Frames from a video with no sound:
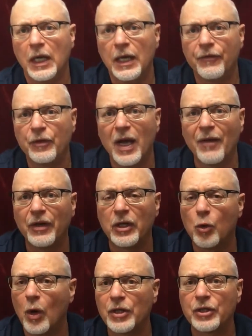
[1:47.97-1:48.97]
If you have any
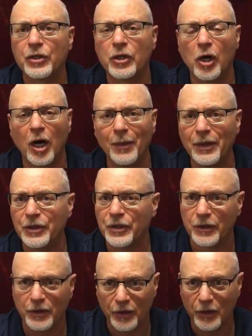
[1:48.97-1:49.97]
questions or
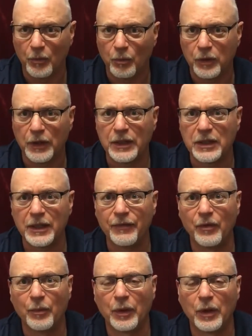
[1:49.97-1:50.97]
comments, please
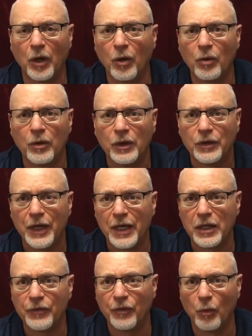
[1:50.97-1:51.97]
leave them below.
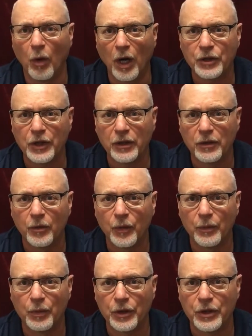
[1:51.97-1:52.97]
Thank you for watching.
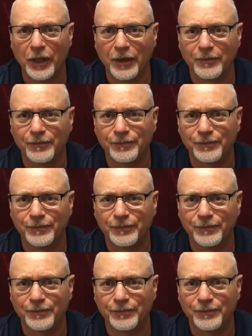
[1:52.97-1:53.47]
We appreciate it.